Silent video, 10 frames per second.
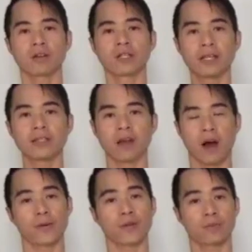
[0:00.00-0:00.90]
lease
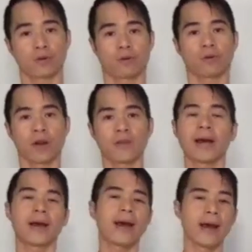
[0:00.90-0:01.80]
option program,
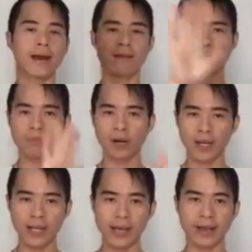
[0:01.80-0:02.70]

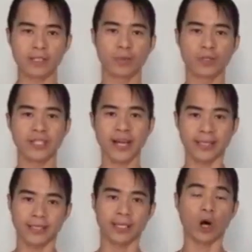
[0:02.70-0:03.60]
everybody is
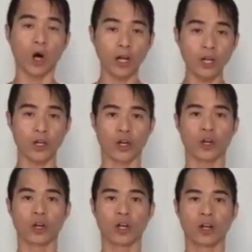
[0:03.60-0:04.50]
protected
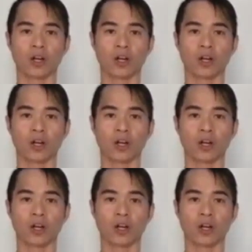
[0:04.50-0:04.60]
under